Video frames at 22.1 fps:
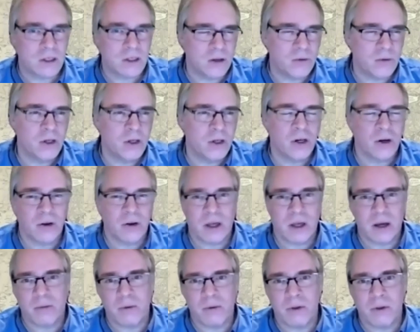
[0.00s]
And you know,
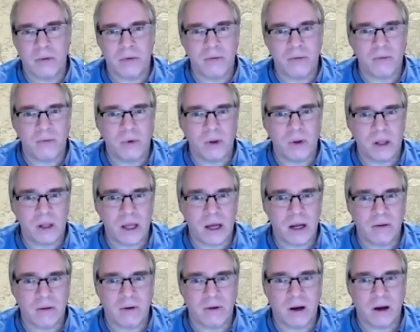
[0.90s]
obviously we share that
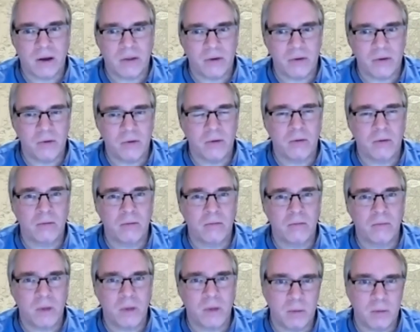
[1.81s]
with a lot of
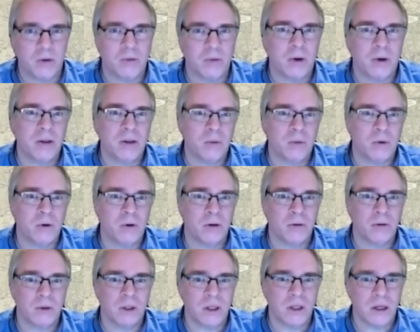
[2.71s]
other
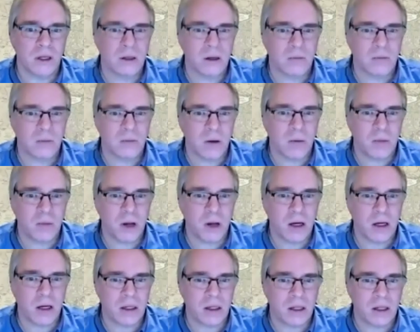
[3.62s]
people around the world.
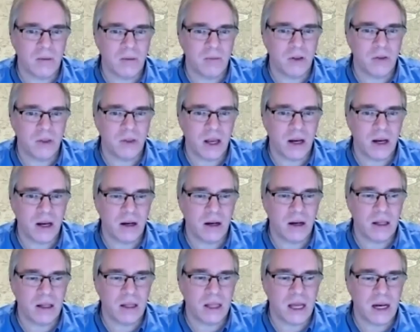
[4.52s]
That I'm not going to
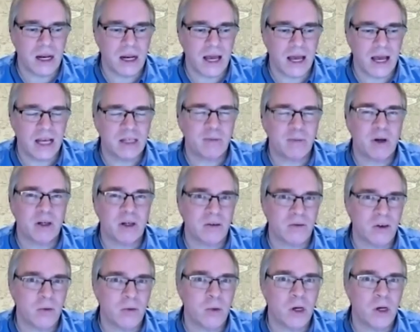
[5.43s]
claim
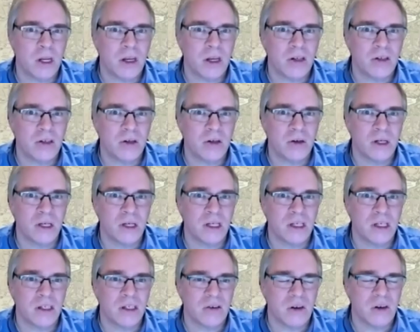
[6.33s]
that aspect of
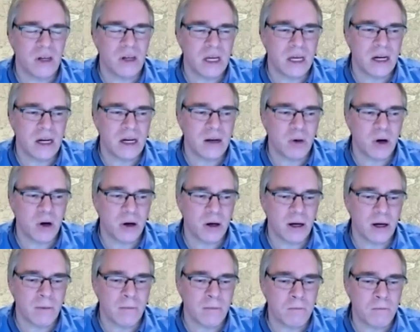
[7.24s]
human nature is
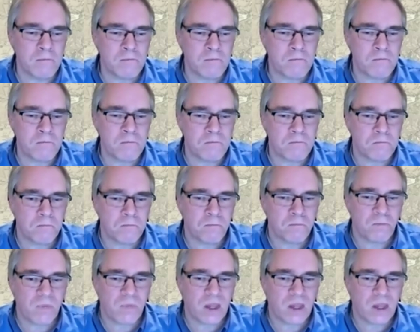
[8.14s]
unique in America.